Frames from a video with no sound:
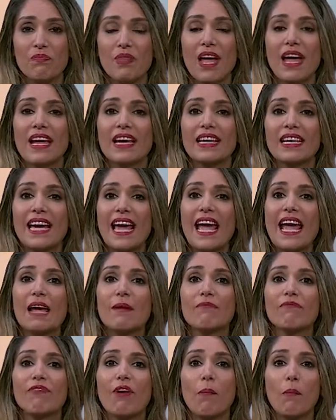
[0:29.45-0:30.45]
came
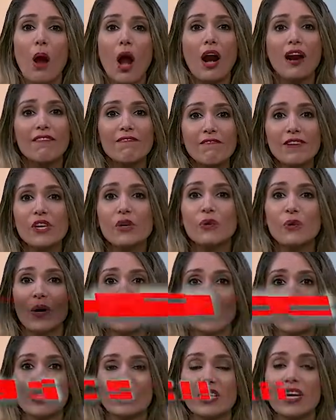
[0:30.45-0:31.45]
from our
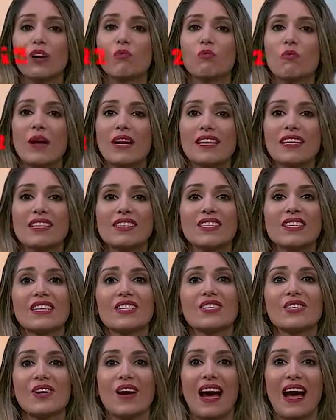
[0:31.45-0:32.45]
viewers witnessing to
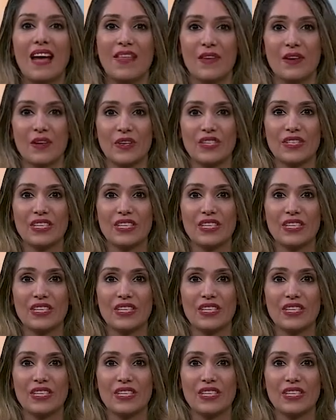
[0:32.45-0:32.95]
others